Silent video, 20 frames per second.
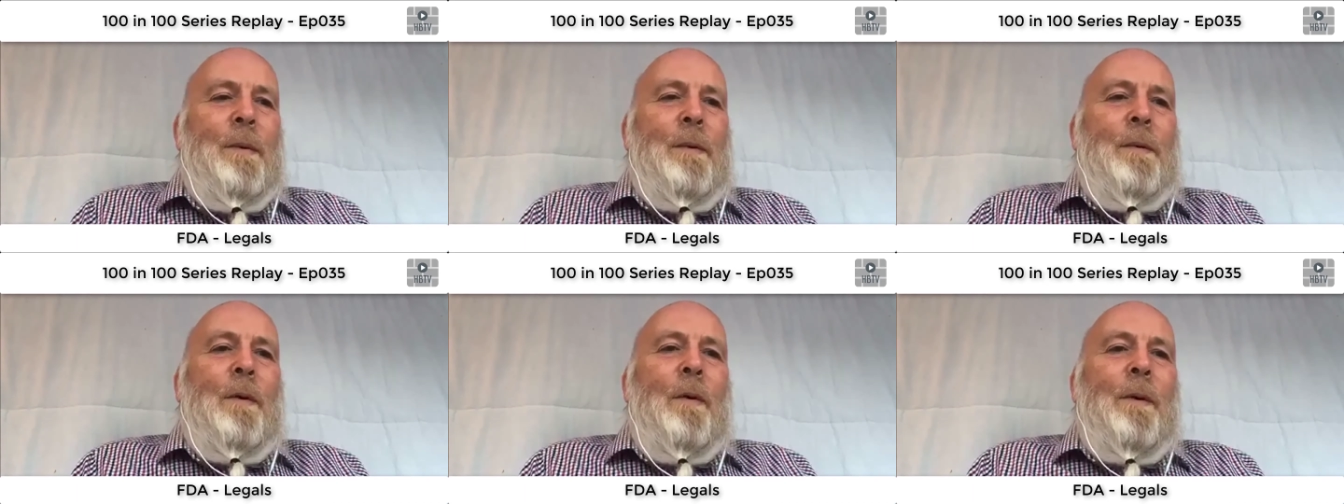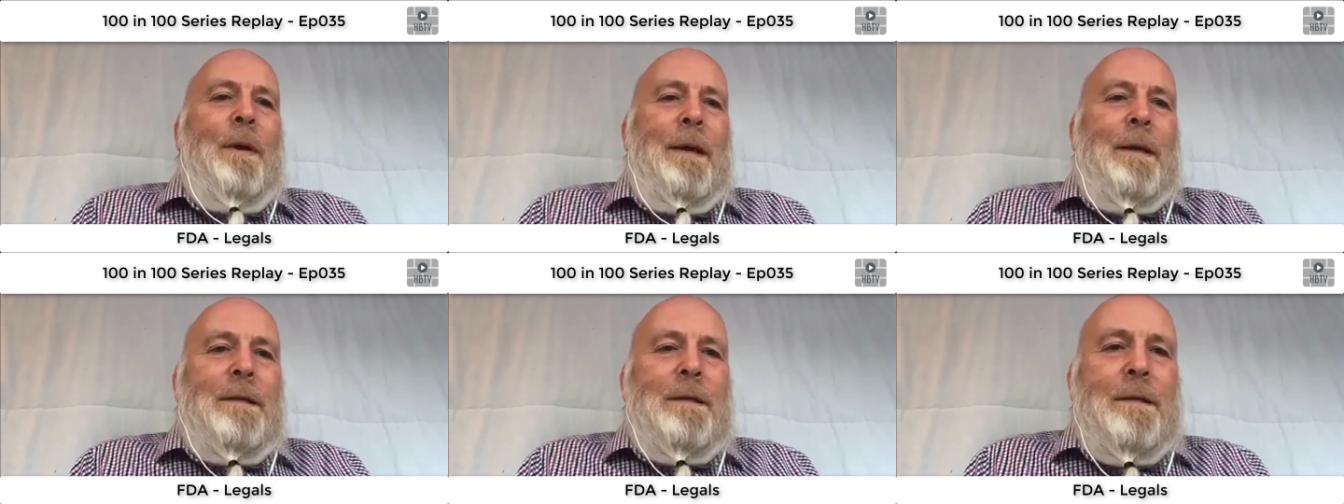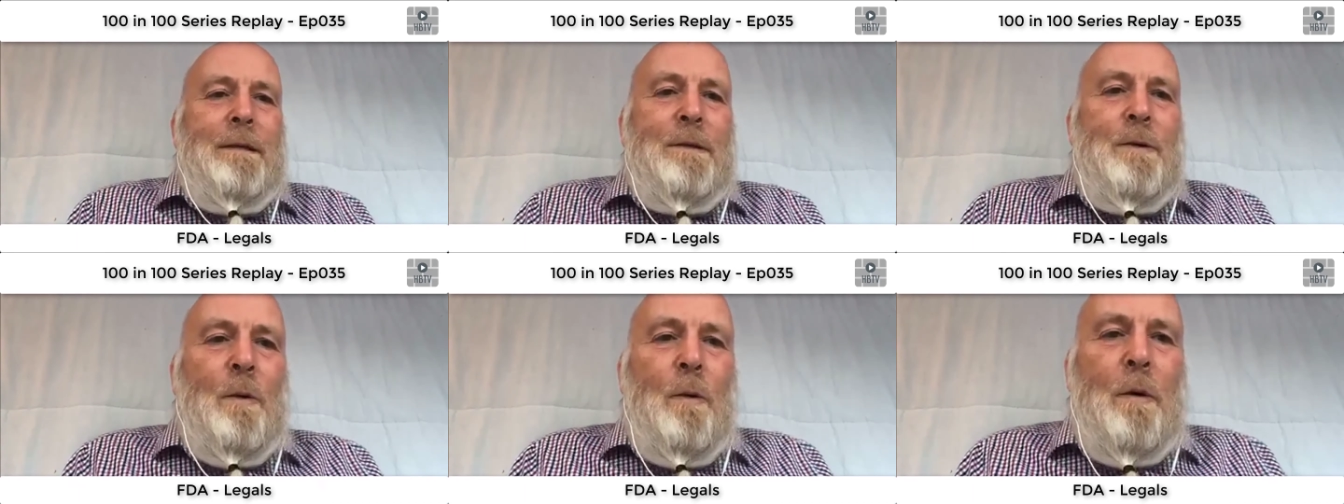but we're not here
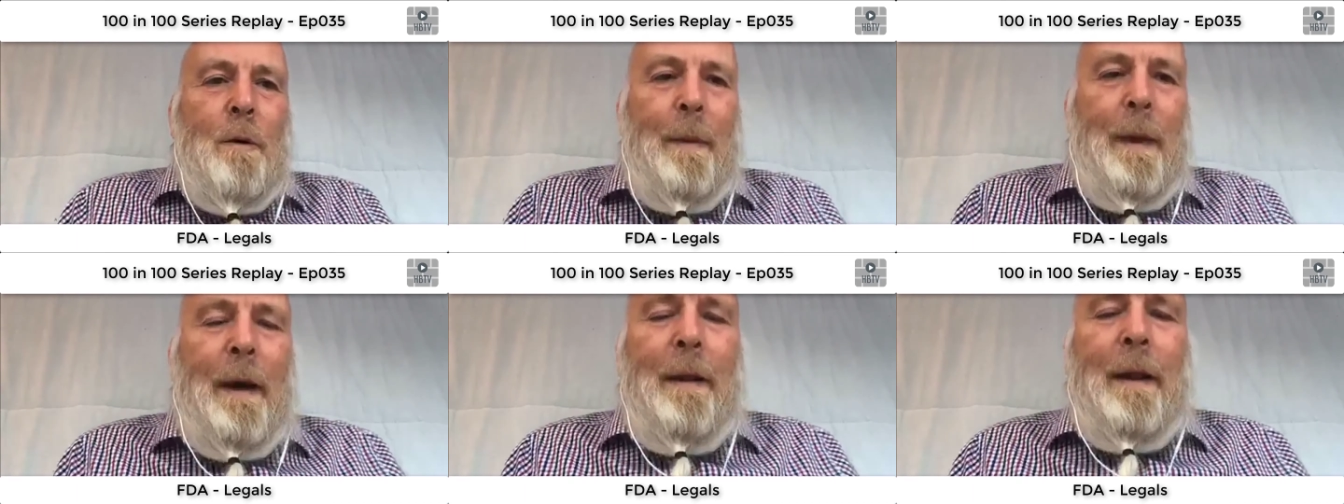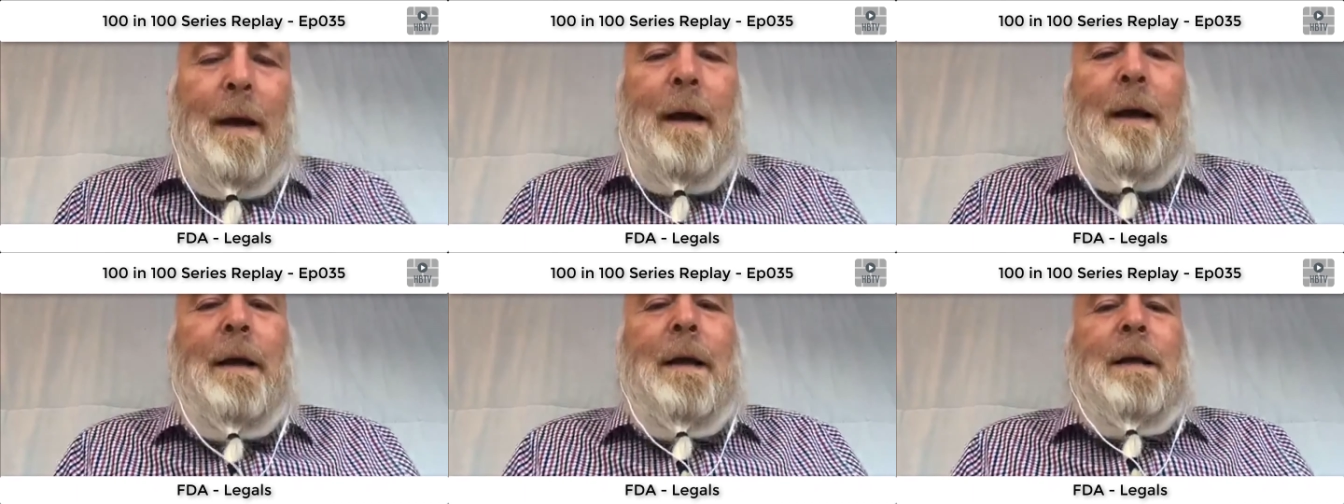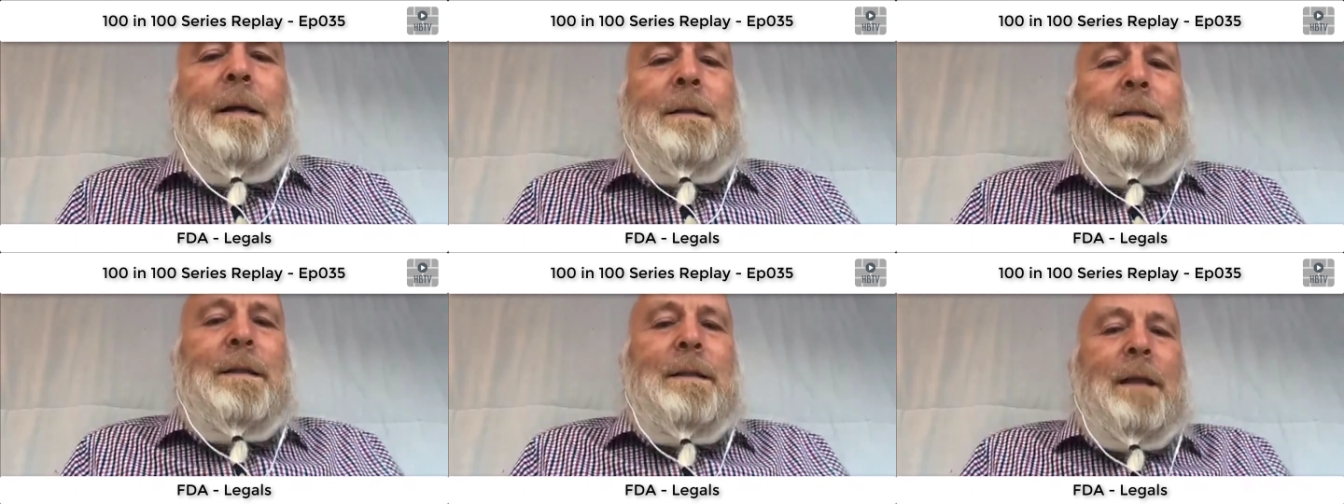to talk about that
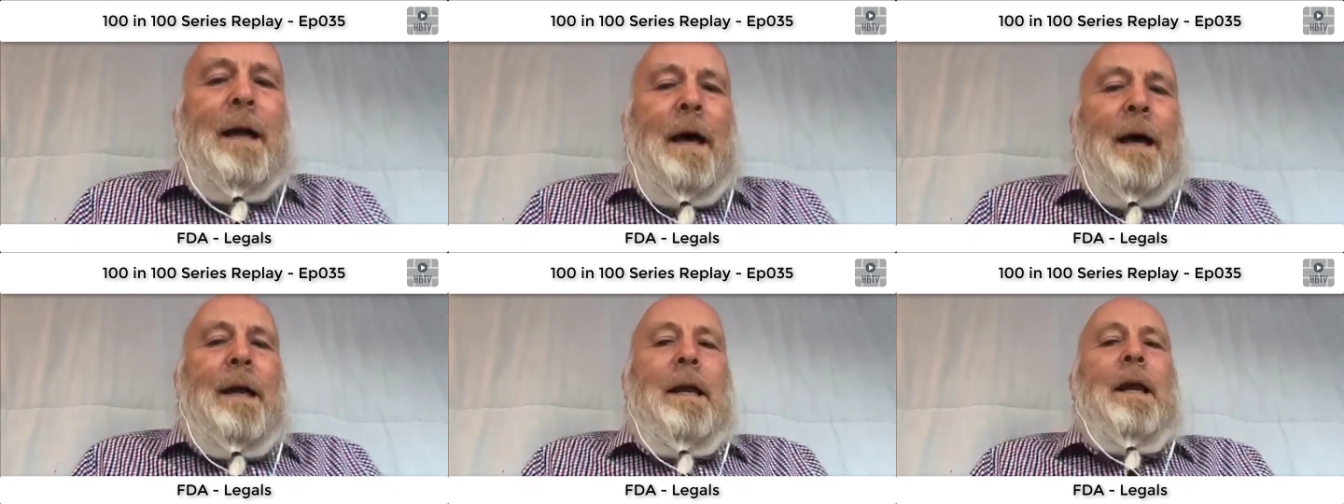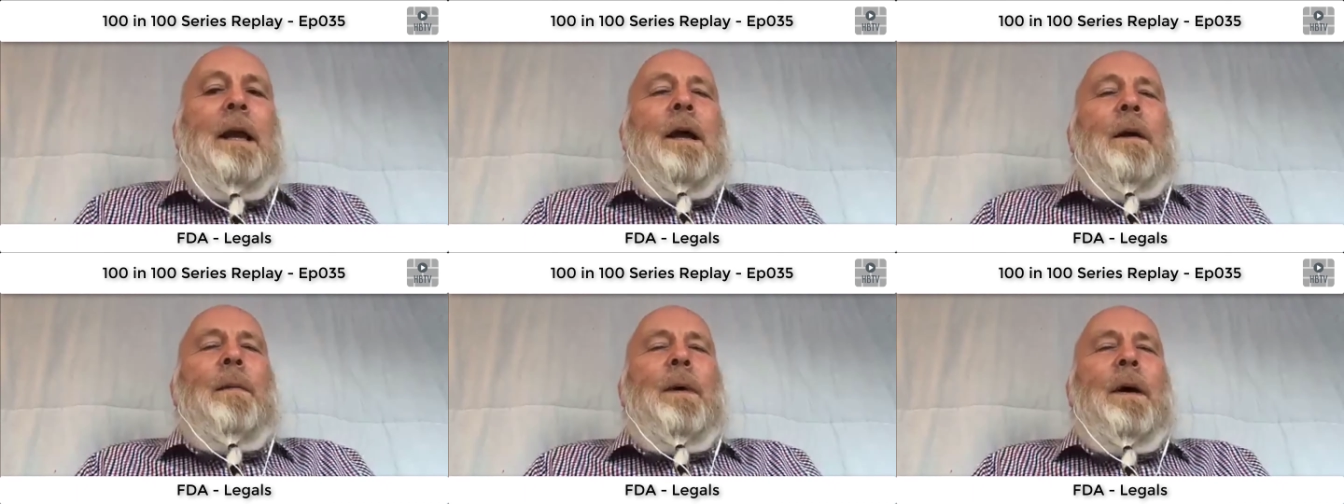today.